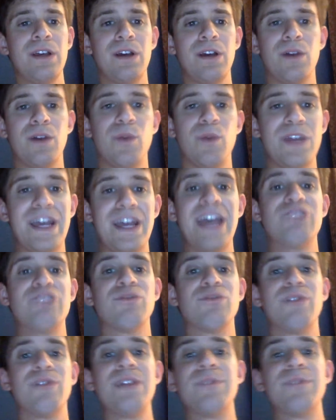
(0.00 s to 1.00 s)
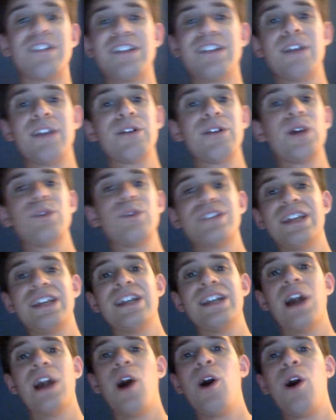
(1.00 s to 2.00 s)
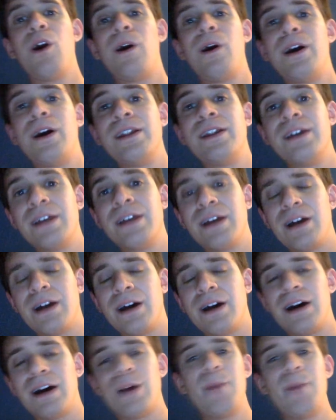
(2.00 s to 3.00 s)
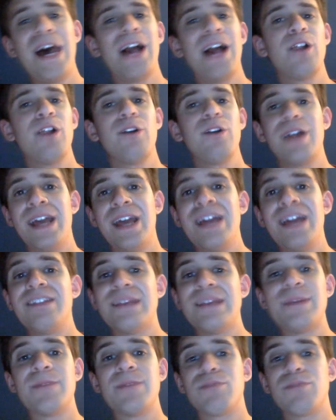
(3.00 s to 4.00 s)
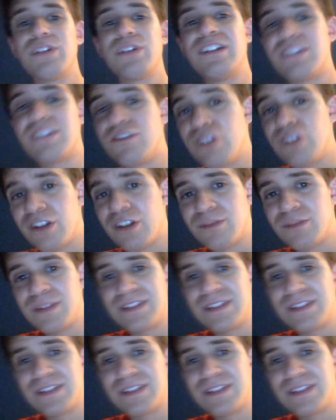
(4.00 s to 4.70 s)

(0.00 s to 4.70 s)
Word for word: with Edge and Rey Mysterio taking on uh, Balor and Damian Priest the Judgment